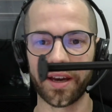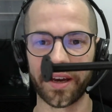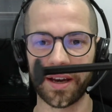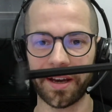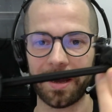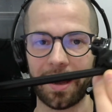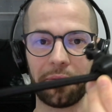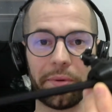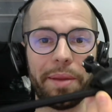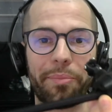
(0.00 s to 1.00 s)

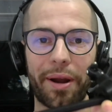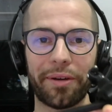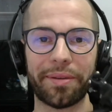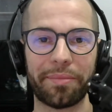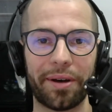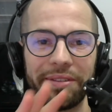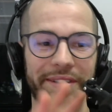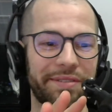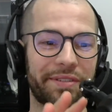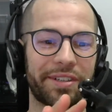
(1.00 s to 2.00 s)
I'm really proud
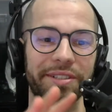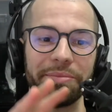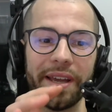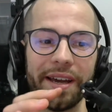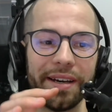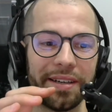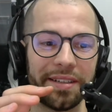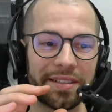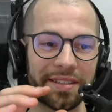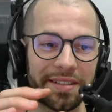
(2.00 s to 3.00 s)
about this version
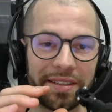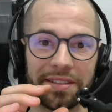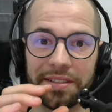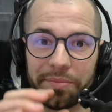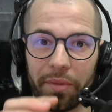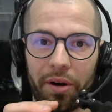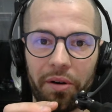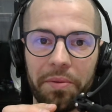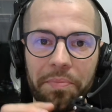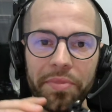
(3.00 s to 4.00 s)
because it's
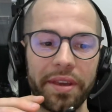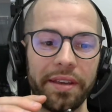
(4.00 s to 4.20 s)
small,